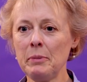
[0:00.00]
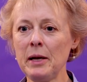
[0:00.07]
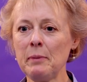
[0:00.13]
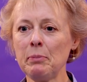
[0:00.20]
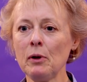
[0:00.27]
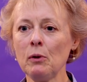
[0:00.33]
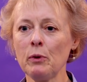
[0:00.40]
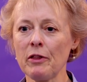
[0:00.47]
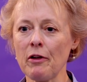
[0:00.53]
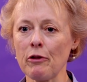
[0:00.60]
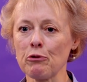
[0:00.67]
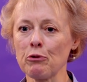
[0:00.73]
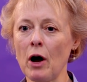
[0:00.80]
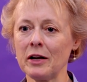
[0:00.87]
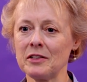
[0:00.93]
People with
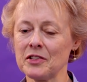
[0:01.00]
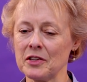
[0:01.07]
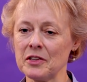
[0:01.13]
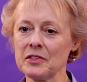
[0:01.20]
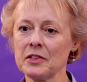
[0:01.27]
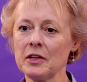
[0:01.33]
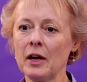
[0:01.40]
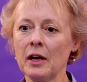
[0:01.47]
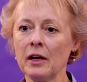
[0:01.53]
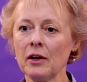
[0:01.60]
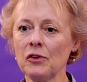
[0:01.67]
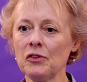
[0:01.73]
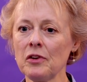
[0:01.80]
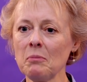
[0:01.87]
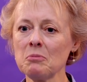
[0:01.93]
arthritis
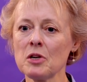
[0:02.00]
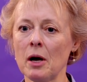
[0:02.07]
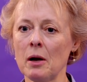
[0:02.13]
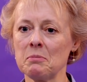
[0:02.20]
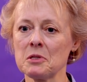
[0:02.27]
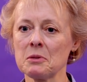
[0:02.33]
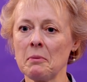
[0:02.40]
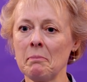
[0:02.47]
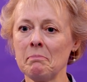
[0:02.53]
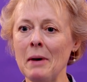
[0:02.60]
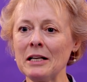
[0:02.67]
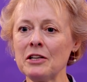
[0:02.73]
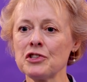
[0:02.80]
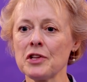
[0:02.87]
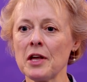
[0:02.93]
can sometimes
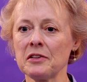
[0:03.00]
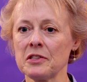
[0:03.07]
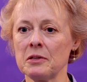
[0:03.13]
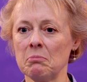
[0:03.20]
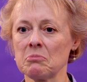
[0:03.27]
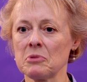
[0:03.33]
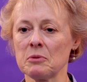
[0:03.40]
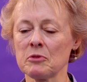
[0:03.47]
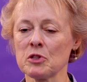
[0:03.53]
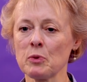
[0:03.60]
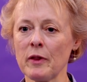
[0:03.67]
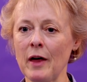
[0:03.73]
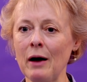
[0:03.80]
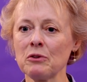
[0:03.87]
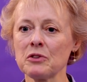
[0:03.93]
manage their symptoms
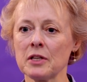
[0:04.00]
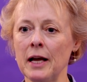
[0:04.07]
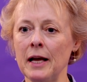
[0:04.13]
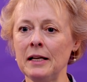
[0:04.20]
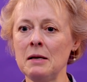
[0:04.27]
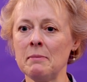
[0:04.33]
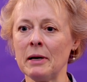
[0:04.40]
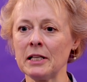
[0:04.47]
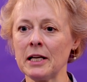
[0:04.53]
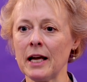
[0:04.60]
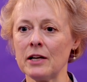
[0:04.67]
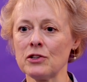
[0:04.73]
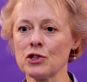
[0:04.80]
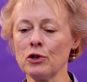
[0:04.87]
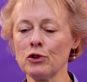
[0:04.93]
without any
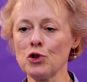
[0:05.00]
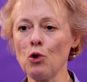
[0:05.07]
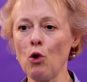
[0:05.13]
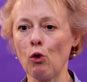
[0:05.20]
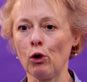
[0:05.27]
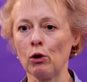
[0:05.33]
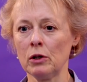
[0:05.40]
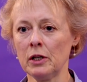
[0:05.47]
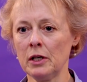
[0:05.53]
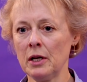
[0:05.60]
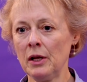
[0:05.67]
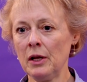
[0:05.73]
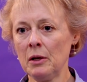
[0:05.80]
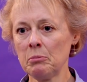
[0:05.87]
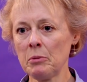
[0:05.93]
medication at all,
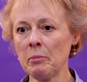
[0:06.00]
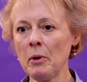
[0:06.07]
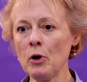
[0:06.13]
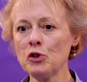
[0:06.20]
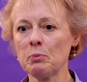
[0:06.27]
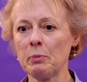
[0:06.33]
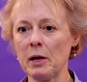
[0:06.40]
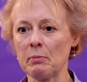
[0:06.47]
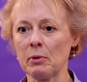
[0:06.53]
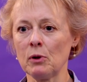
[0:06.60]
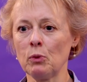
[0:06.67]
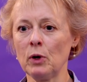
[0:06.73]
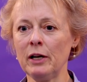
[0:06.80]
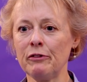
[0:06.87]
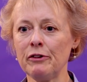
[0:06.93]
but most
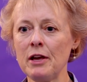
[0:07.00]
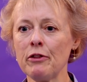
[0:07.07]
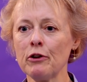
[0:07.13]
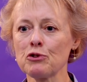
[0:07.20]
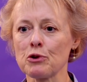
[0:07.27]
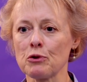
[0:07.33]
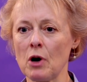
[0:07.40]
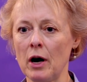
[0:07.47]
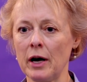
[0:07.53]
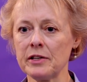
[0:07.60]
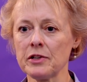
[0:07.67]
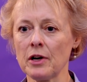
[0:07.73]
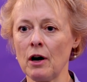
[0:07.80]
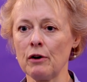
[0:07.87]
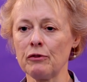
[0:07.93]
people will have either
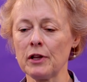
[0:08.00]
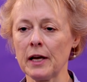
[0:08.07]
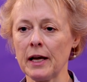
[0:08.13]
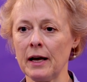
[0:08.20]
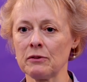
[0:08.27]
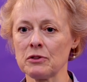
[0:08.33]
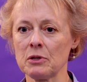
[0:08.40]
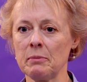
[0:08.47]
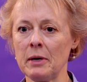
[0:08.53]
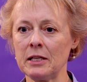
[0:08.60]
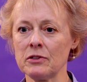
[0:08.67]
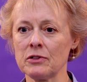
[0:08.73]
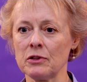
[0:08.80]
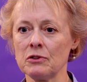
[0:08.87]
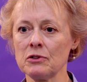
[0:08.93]
tried over-the-counter
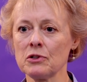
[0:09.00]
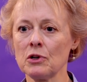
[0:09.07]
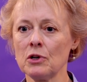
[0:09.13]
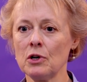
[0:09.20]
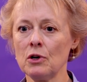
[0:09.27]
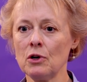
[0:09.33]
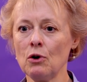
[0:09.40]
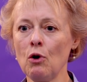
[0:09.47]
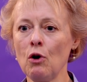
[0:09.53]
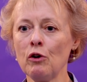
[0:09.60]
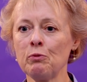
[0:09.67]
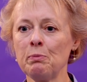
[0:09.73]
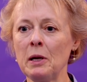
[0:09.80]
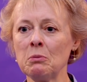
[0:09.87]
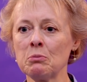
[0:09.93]
medicines or
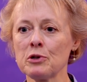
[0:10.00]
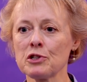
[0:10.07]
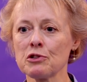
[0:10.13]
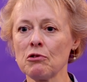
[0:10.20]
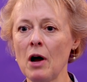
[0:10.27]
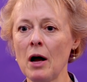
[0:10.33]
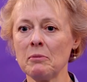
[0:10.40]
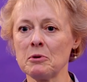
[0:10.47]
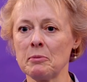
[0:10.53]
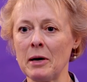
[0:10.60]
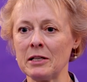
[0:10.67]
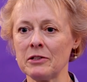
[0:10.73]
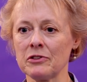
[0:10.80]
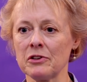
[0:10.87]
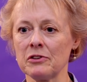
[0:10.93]
have been prescribed
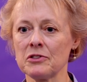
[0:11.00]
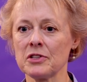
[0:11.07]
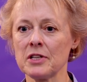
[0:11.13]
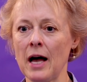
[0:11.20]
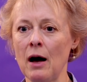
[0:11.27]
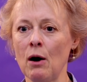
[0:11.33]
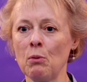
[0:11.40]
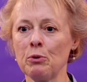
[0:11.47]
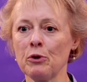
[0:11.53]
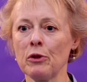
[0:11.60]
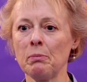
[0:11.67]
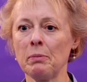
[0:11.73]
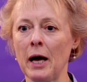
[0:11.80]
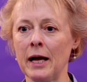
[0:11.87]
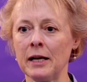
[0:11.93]
medicines to help with
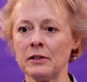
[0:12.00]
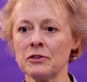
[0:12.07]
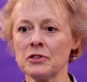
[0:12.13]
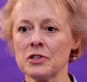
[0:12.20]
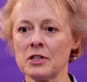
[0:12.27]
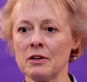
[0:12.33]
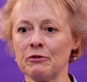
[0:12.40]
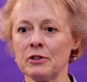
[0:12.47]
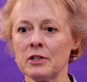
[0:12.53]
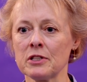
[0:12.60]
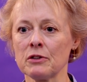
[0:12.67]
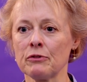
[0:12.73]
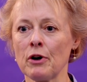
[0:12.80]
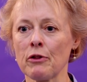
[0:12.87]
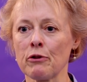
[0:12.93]
the pain and
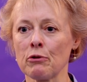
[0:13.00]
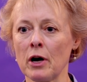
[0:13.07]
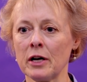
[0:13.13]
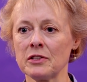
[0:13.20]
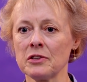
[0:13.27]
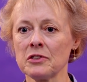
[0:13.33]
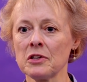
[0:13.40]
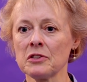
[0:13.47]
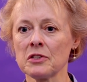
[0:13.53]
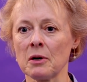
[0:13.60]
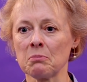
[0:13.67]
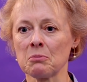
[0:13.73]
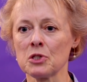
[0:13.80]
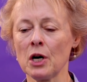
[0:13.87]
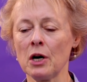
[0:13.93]
stiffness of arthritis at
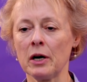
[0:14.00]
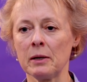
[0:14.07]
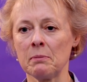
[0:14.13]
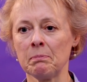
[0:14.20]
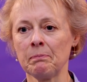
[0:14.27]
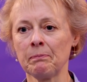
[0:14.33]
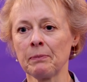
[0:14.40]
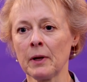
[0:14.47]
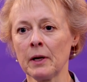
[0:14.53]
some time.